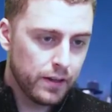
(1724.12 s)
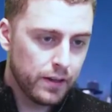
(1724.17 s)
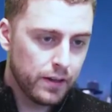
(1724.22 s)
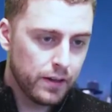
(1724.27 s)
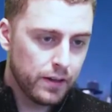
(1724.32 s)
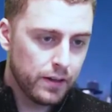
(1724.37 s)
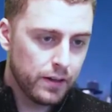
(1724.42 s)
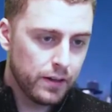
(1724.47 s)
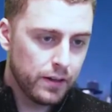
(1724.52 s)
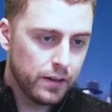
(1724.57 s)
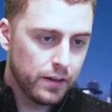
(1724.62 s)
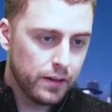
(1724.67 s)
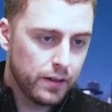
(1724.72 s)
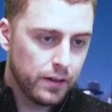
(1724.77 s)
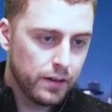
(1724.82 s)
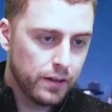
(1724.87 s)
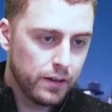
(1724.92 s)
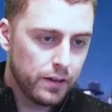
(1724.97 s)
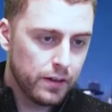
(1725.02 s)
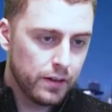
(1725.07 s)

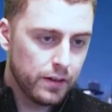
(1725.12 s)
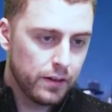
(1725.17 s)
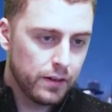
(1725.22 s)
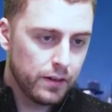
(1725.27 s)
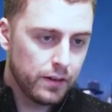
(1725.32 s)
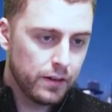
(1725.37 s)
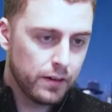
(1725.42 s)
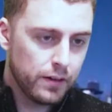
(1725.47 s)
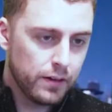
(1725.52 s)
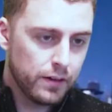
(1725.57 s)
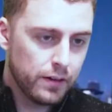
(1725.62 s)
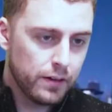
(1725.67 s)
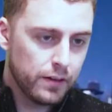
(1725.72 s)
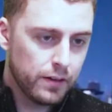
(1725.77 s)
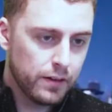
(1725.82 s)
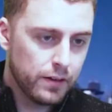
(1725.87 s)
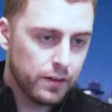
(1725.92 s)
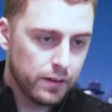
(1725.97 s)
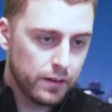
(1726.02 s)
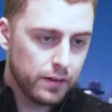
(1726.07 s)

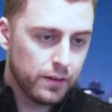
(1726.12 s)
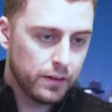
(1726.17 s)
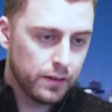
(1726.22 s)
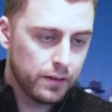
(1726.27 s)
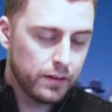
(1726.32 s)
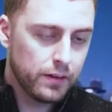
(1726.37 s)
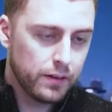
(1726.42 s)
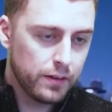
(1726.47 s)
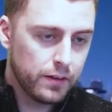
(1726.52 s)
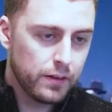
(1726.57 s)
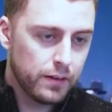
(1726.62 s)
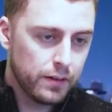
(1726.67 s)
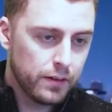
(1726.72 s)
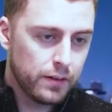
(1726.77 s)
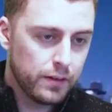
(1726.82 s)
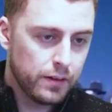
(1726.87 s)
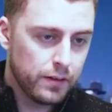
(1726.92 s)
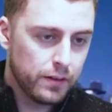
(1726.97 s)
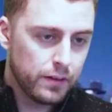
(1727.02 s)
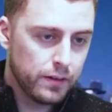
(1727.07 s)

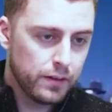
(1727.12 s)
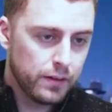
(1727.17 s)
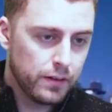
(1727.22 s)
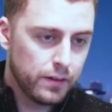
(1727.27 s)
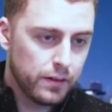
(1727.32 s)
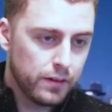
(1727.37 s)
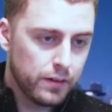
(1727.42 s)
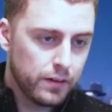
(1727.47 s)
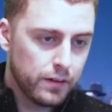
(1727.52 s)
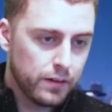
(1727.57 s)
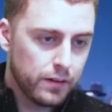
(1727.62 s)
(silent)